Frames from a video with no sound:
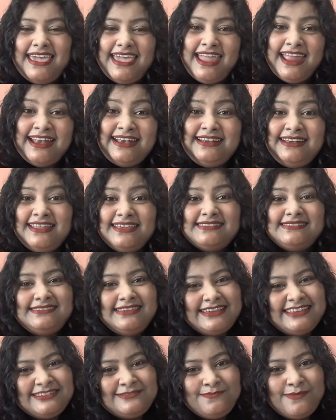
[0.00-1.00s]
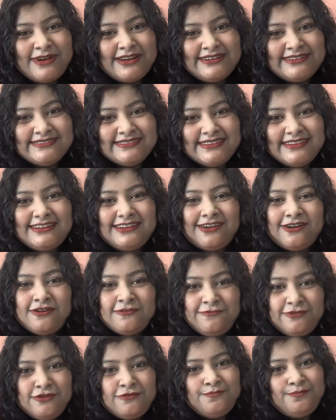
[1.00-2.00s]
86%
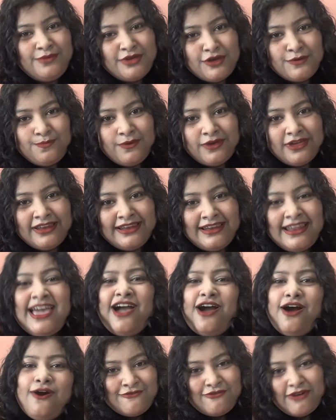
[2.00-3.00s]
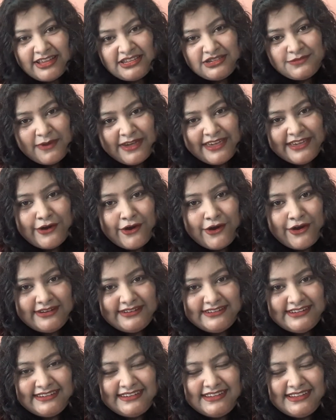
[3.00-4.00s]
of you people watch my
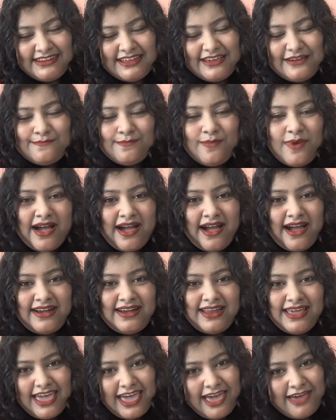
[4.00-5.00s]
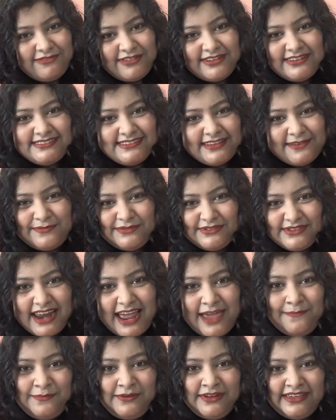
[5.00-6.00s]
content but haven't
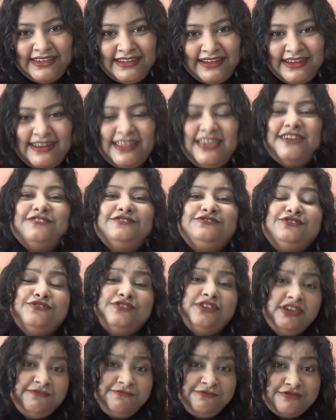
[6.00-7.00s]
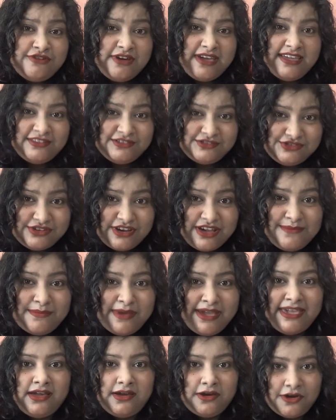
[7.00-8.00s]
subscribed yet. So if you enjoy
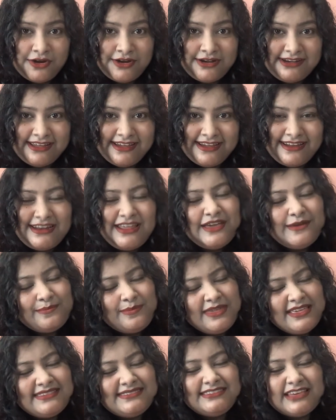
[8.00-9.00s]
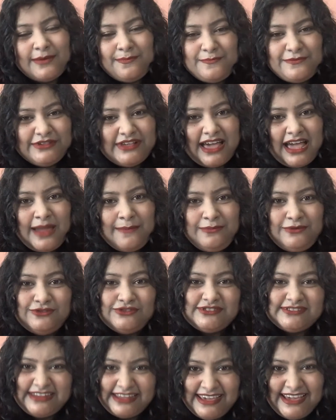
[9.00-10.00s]
my content, please subscribe to
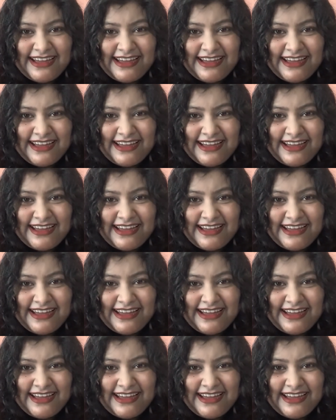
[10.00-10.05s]
stay